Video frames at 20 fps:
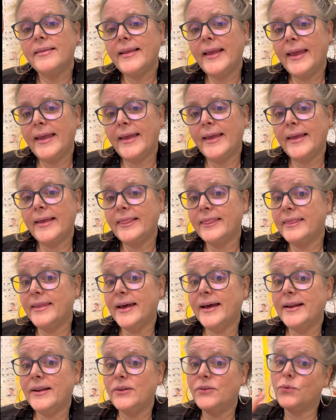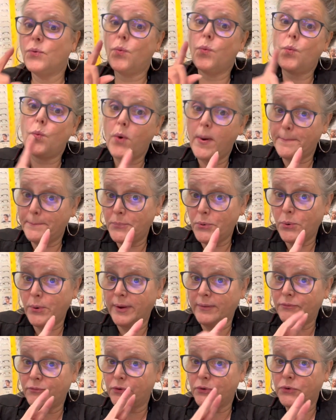And that is 1 point
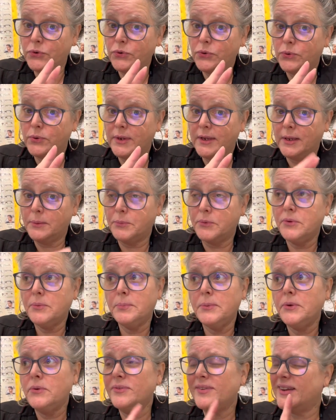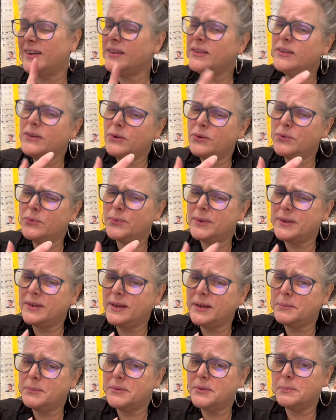for 2 tablespoons. I only use 1
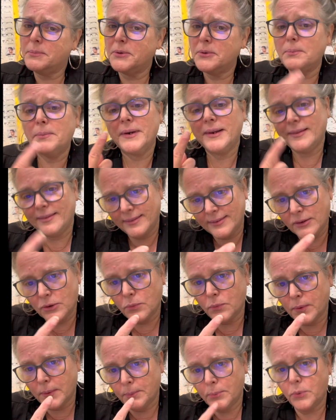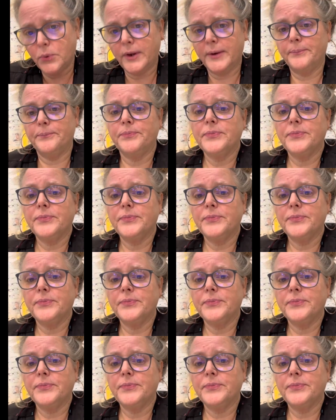tablespoon, but it's still 1 point.